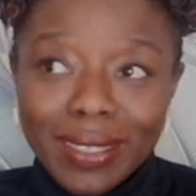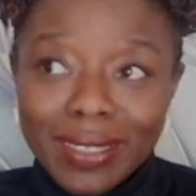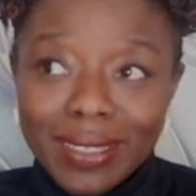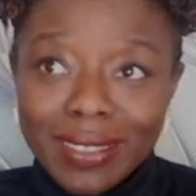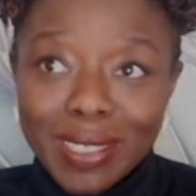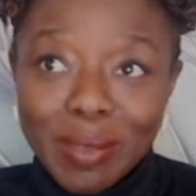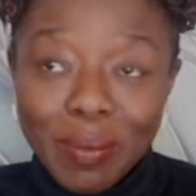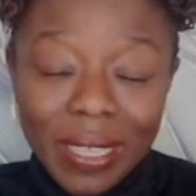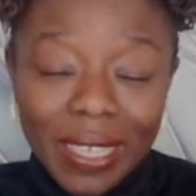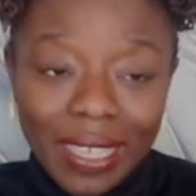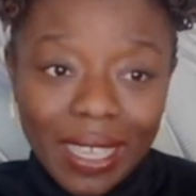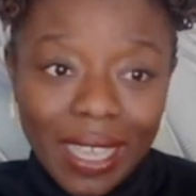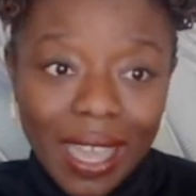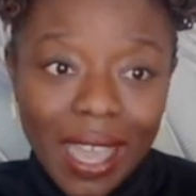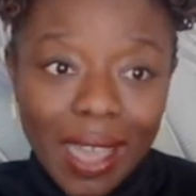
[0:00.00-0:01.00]
To
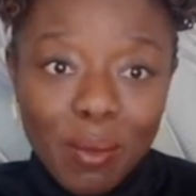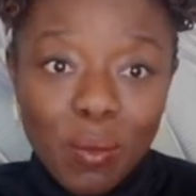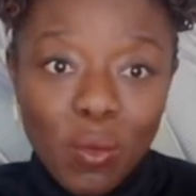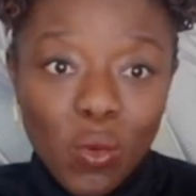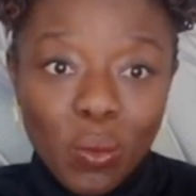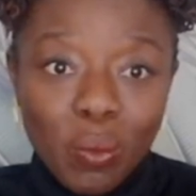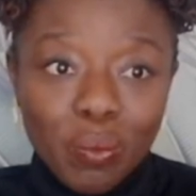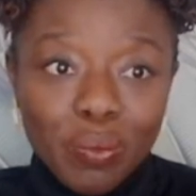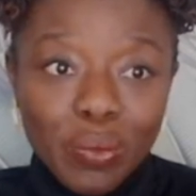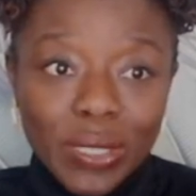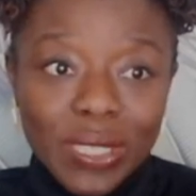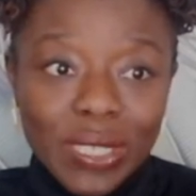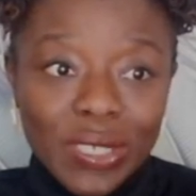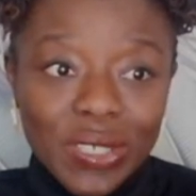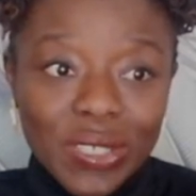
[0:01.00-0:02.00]
me, I'm more
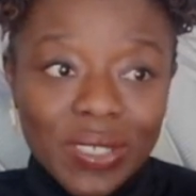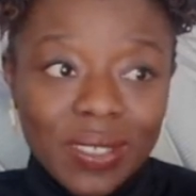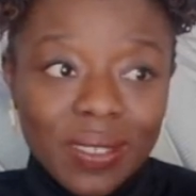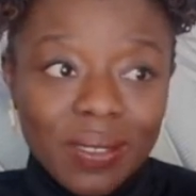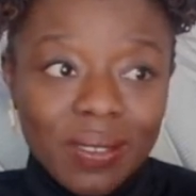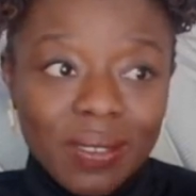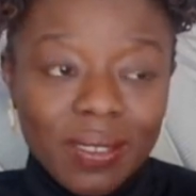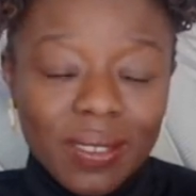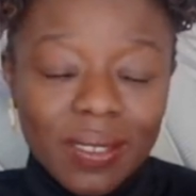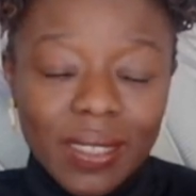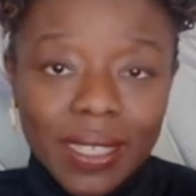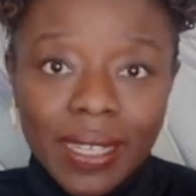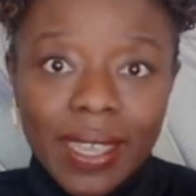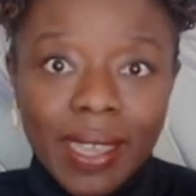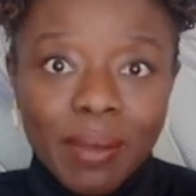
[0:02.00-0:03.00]
British
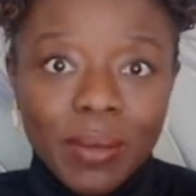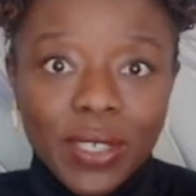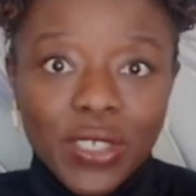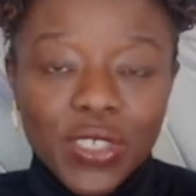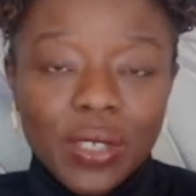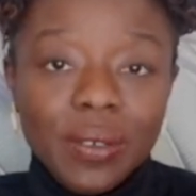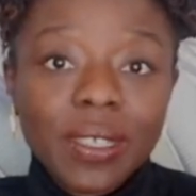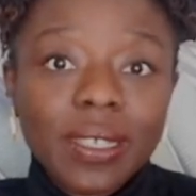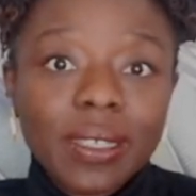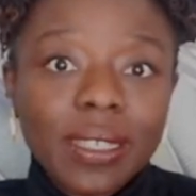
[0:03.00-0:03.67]
than I am Nigerian